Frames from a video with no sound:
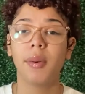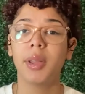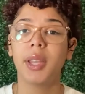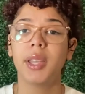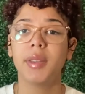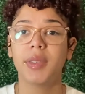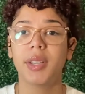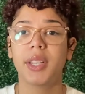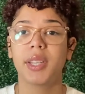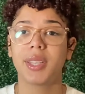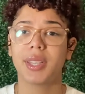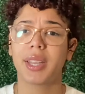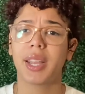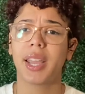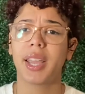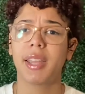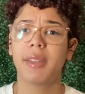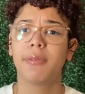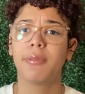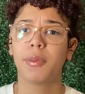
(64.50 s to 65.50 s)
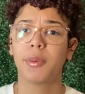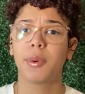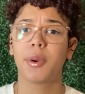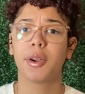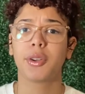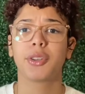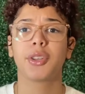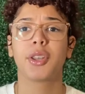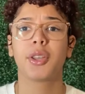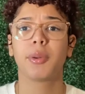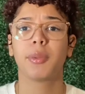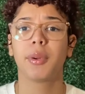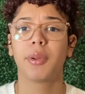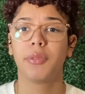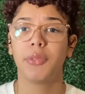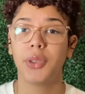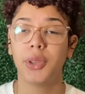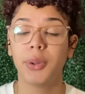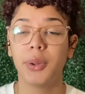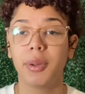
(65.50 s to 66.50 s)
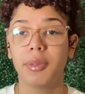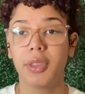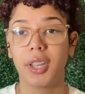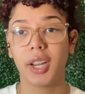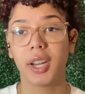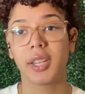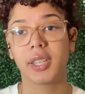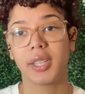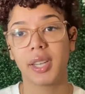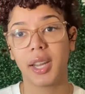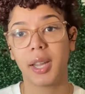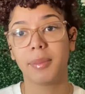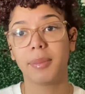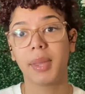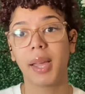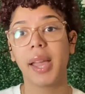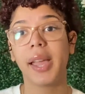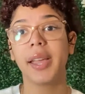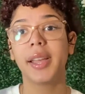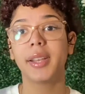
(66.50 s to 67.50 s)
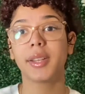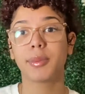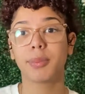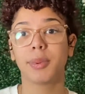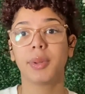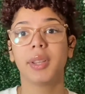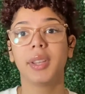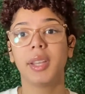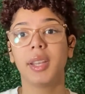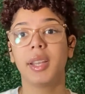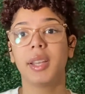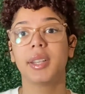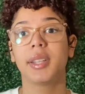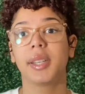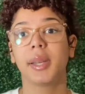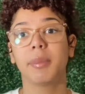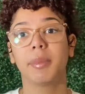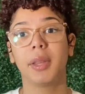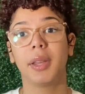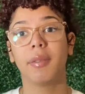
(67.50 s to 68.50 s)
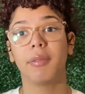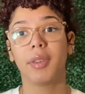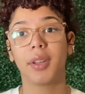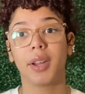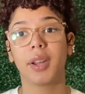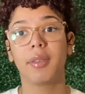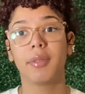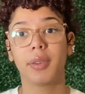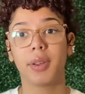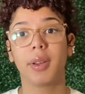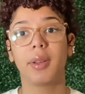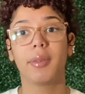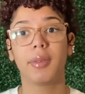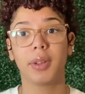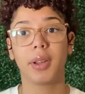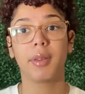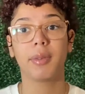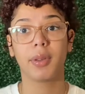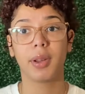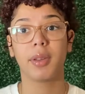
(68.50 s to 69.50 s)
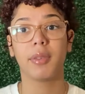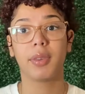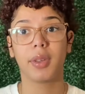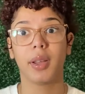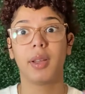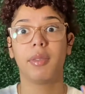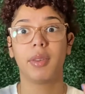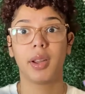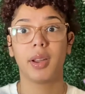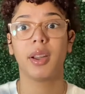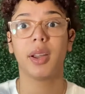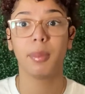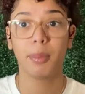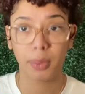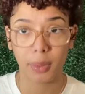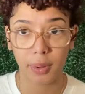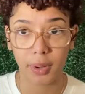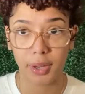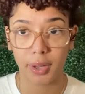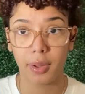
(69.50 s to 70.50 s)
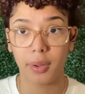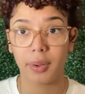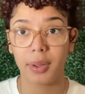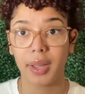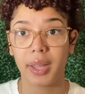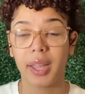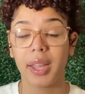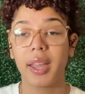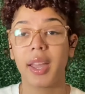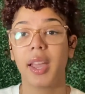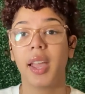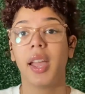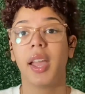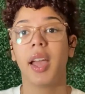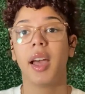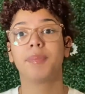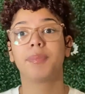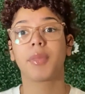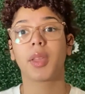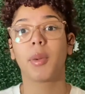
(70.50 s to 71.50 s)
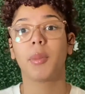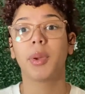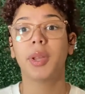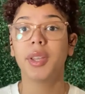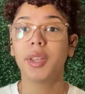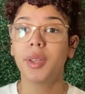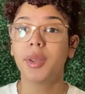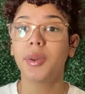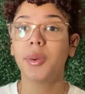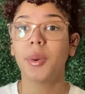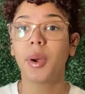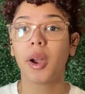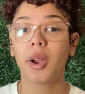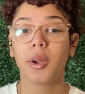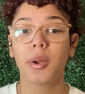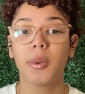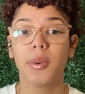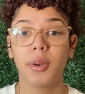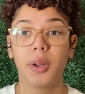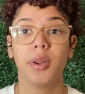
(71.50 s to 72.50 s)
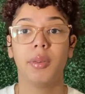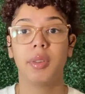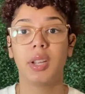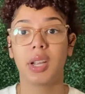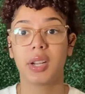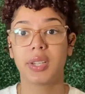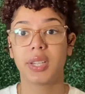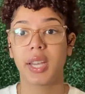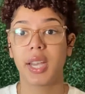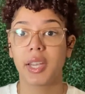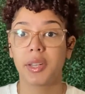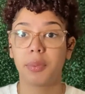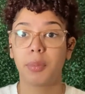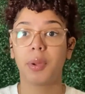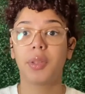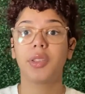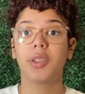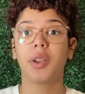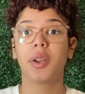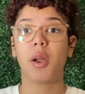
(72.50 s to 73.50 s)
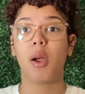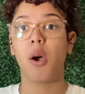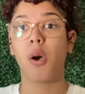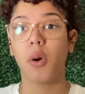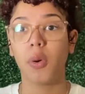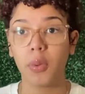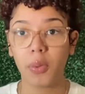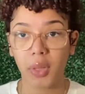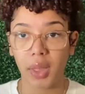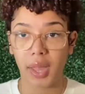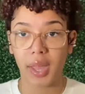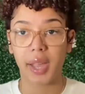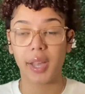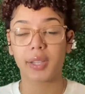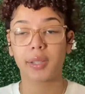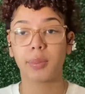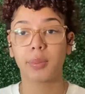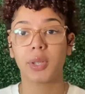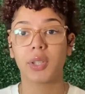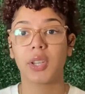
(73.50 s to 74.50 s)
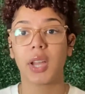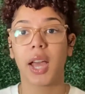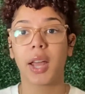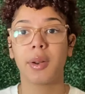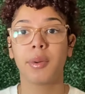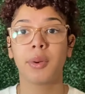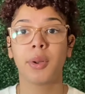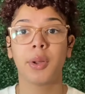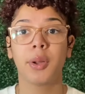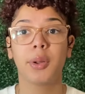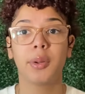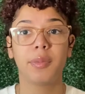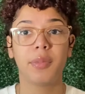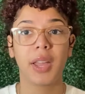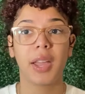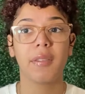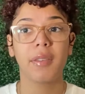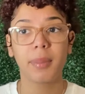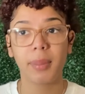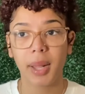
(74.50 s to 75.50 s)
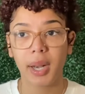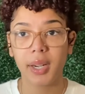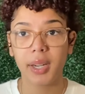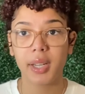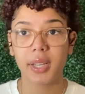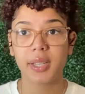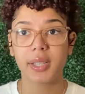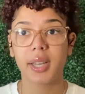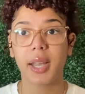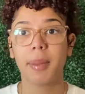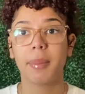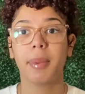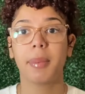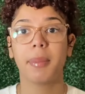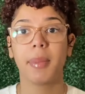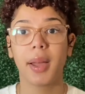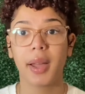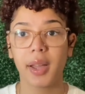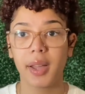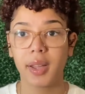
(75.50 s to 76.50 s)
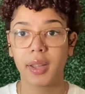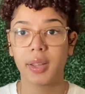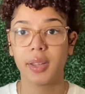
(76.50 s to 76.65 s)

even stay for the review of their exam. That is really something very, very, very, very, very, very important, okay? When you are going over your test with your whole class, which I don't know if everybody does that, but my